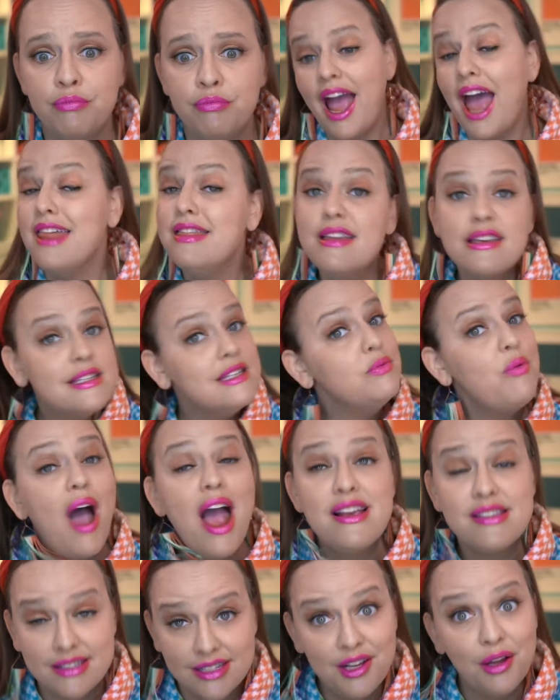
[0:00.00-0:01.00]
And this is why
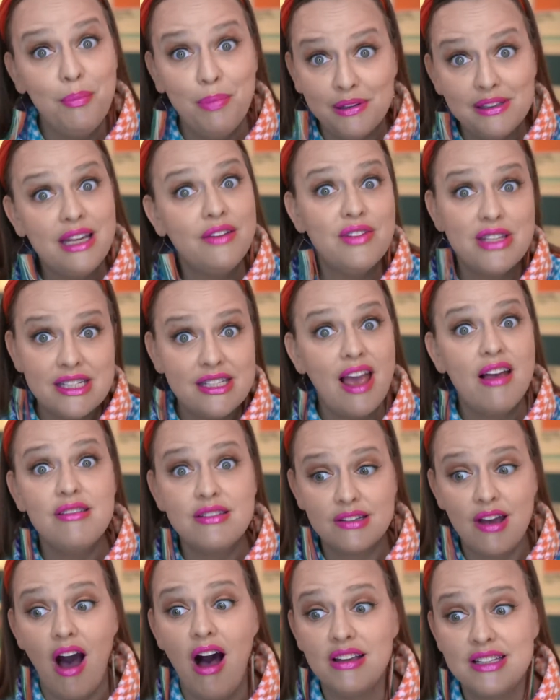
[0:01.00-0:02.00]
I still believe in sales
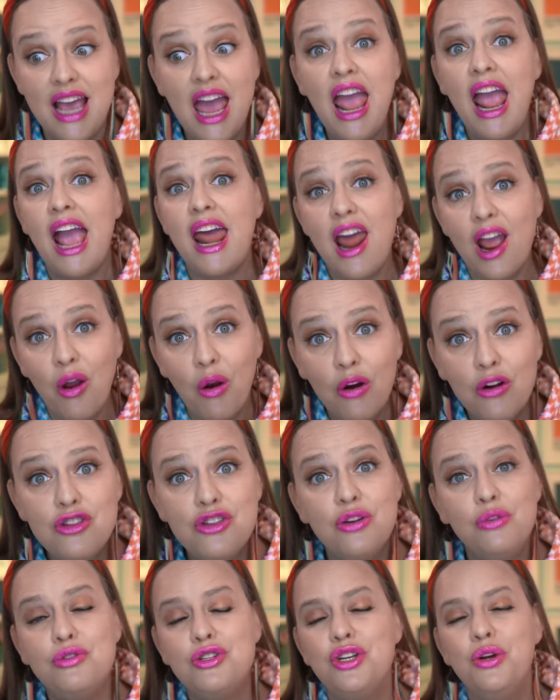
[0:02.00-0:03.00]
calls. And I urge
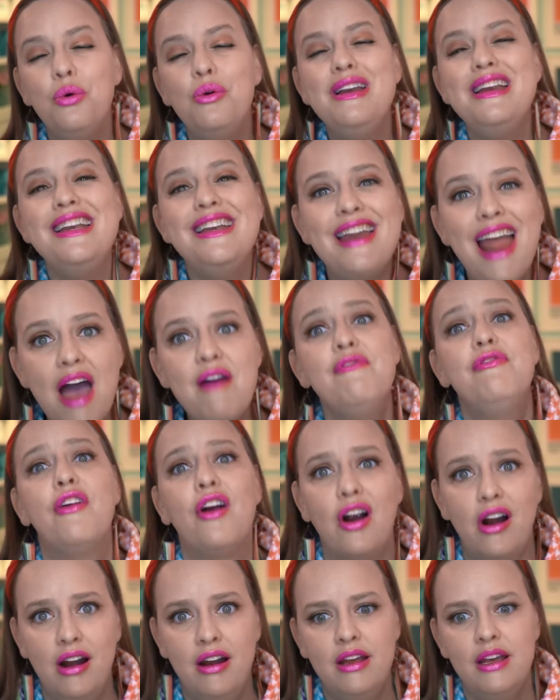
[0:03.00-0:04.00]
you to
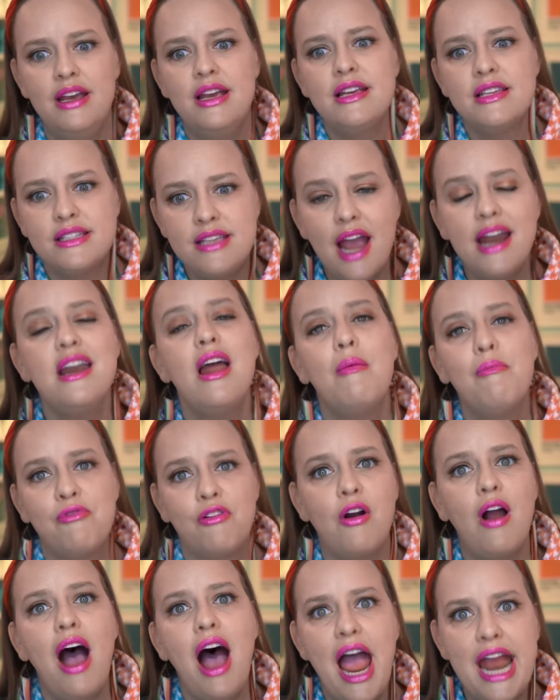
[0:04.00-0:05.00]
never sign up for
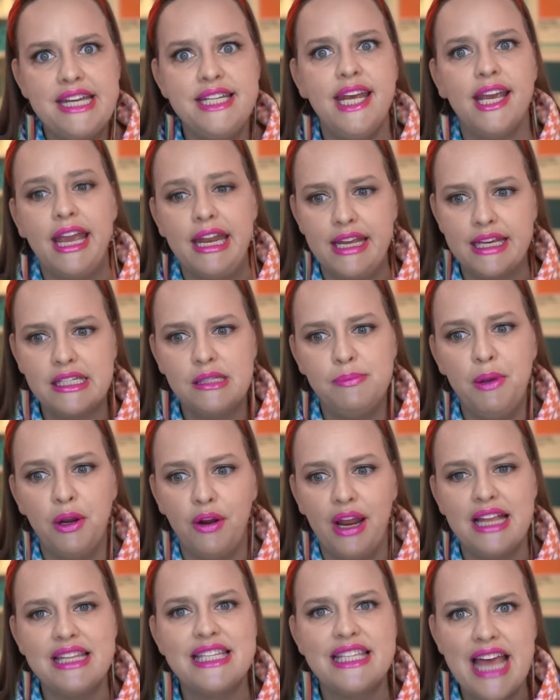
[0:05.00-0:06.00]
a high-ticket
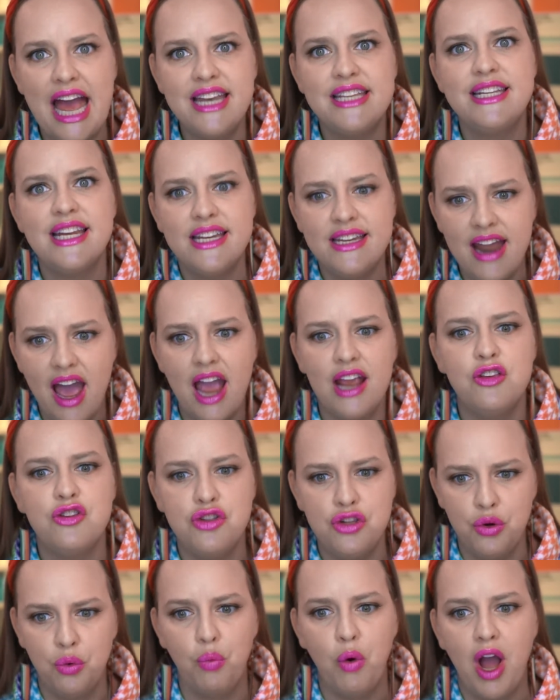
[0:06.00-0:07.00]
experience that denies
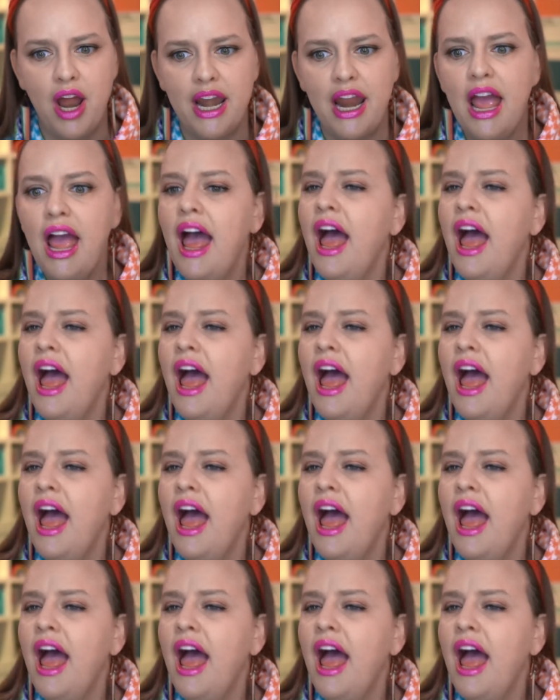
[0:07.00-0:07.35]
you one.